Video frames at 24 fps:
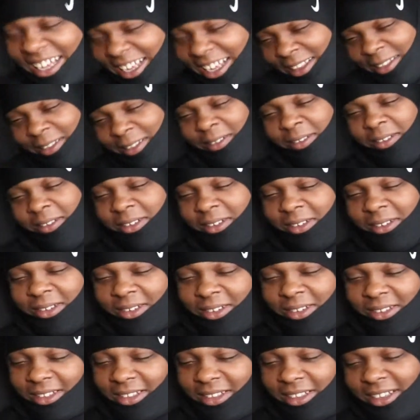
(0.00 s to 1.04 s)

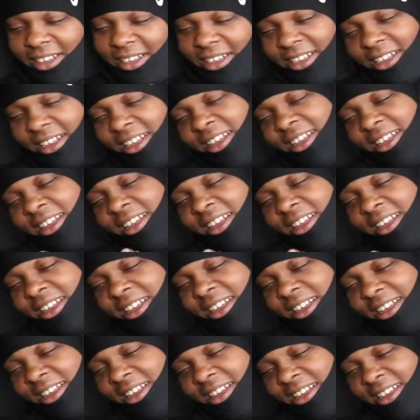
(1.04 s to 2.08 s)

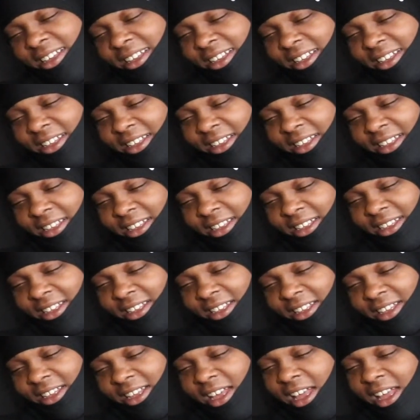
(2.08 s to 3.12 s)

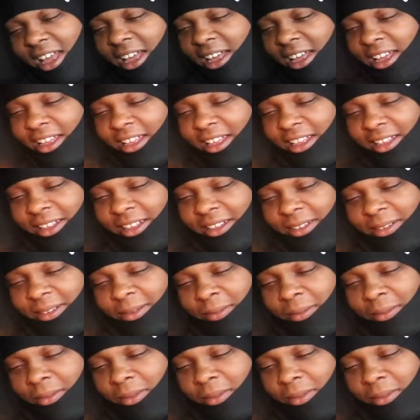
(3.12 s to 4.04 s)
No words are spoken by the person on screen.